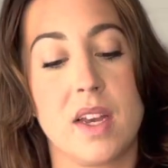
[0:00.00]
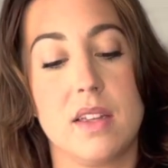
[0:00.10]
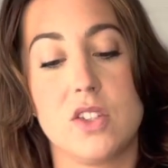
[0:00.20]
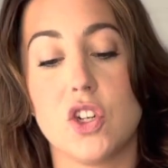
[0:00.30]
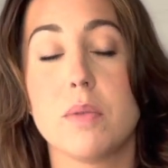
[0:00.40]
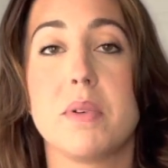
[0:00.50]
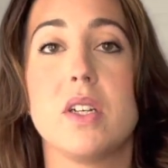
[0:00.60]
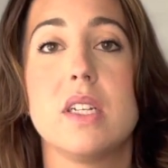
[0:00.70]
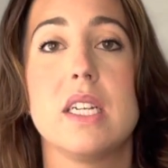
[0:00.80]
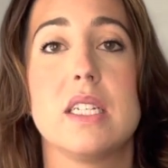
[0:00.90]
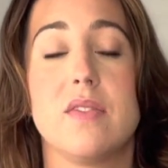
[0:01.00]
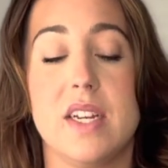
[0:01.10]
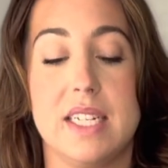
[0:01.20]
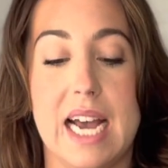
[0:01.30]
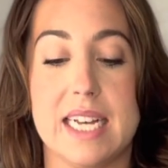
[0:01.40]
Durability is
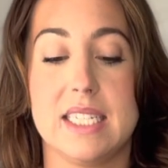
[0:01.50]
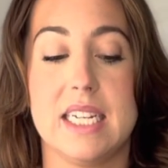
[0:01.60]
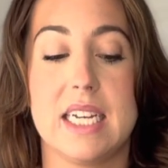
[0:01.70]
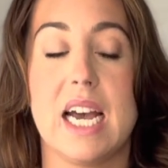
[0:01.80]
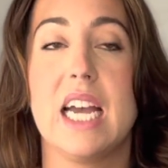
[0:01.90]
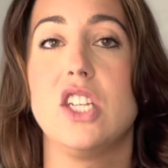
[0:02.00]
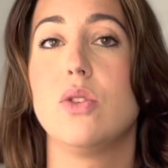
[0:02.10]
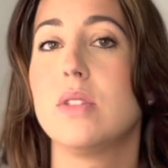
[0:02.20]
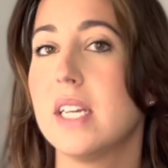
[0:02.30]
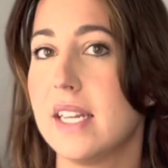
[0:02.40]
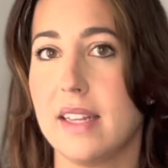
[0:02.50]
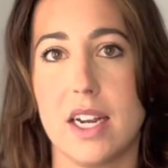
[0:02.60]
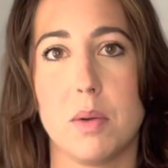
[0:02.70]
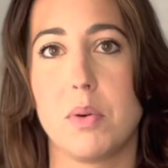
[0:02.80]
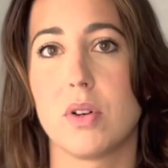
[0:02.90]
fantastic. I use it in the
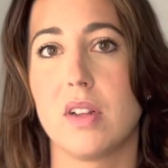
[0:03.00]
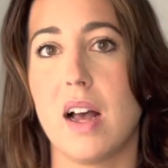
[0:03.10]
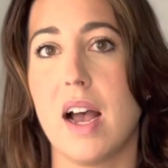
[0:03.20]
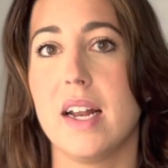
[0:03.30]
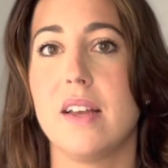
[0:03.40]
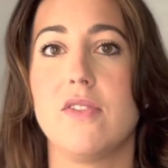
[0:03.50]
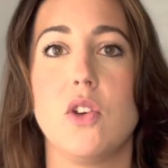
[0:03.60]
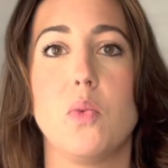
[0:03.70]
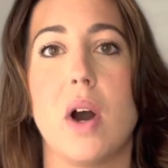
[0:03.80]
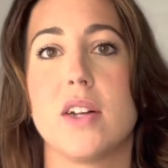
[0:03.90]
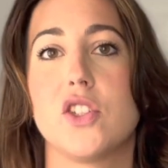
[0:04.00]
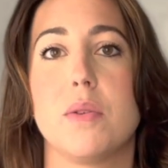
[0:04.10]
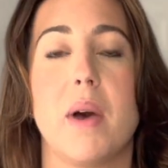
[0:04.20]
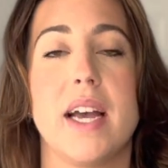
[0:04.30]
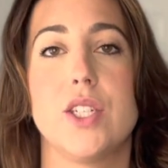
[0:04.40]
airport a lot. If you watched
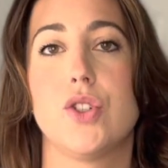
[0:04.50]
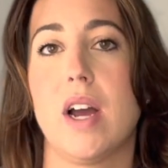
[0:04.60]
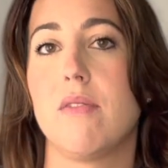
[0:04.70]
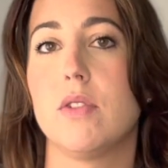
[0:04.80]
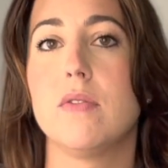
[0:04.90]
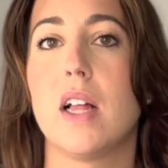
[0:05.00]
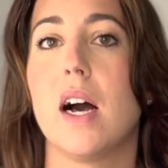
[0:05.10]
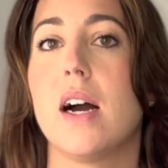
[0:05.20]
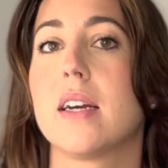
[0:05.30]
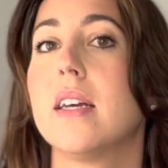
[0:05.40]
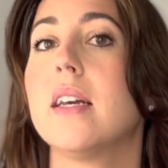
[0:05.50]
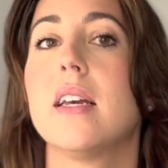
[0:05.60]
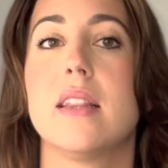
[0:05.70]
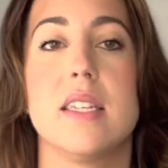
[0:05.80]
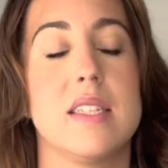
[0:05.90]
my travel vlog,
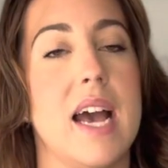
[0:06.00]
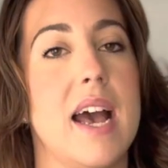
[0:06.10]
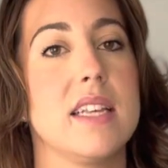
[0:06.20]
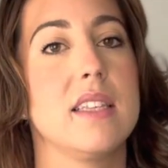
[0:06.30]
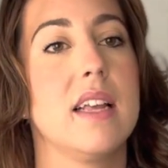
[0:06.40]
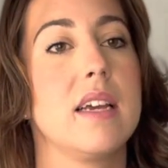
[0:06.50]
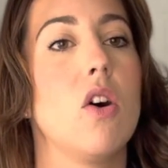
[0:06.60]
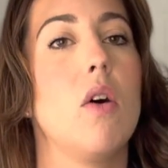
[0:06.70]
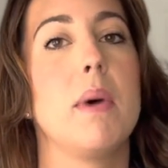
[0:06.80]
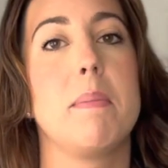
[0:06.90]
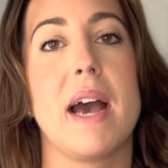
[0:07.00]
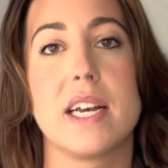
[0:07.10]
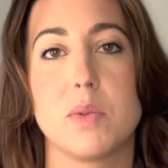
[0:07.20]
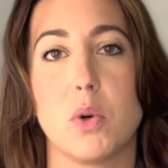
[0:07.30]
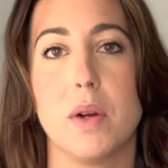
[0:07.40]
this had like all my
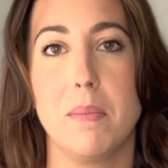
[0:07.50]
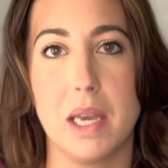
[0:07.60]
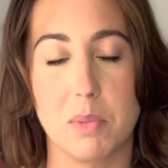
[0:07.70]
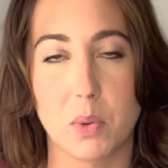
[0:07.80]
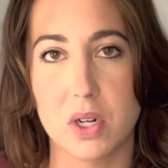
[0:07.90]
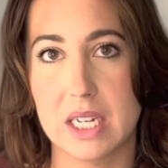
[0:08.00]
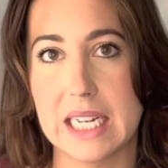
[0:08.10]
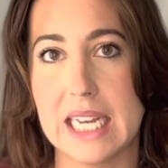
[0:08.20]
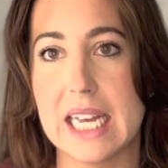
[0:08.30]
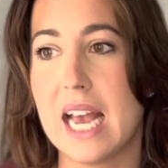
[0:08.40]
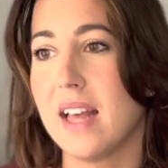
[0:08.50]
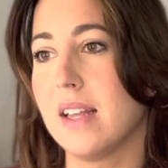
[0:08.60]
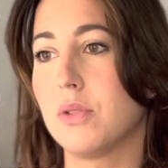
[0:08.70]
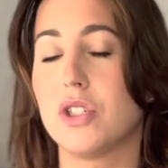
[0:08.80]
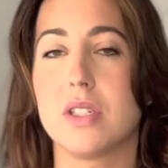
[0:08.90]
passport and paperwork in it. That
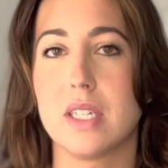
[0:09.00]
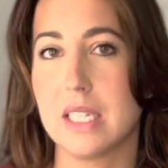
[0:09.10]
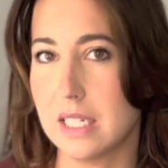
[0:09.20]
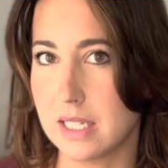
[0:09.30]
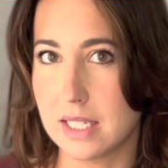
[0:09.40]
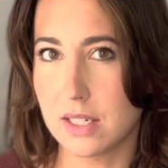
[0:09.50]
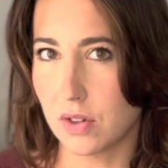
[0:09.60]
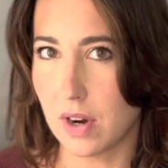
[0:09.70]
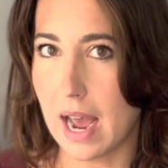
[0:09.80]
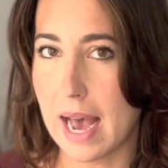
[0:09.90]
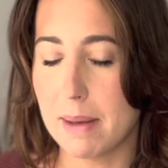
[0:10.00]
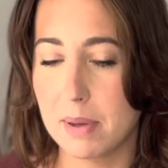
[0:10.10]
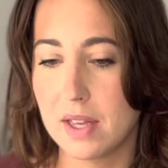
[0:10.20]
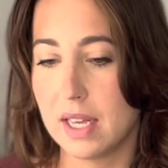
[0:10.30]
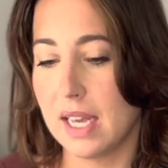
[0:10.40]
was just like easy to grab.
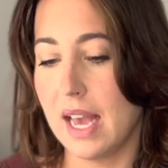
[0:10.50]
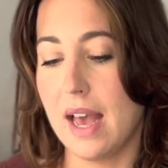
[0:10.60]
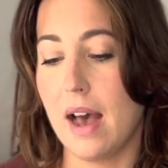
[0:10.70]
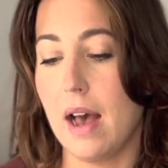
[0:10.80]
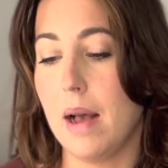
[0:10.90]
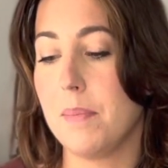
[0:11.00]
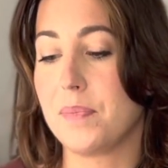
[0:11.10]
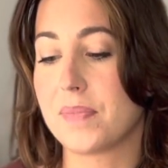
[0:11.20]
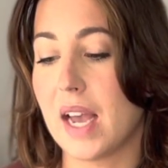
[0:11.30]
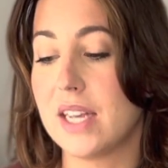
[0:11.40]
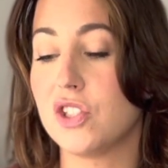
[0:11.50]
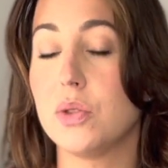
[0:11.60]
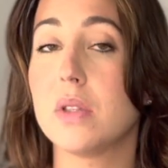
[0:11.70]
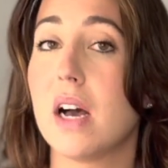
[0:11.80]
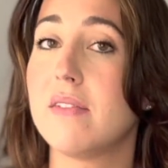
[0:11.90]
I do
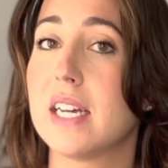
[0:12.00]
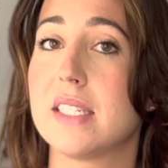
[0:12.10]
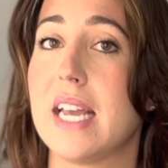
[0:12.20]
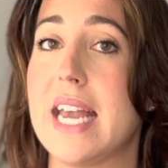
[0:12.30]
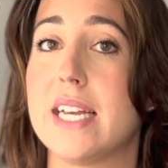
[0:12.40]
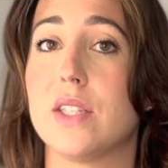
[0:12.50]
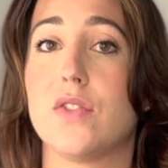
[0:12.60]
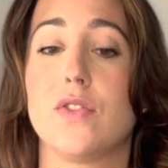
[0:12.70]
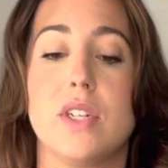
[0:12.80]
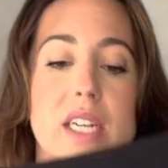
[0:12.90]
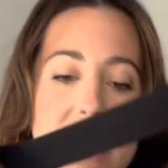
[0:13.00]
love that it's hands-free.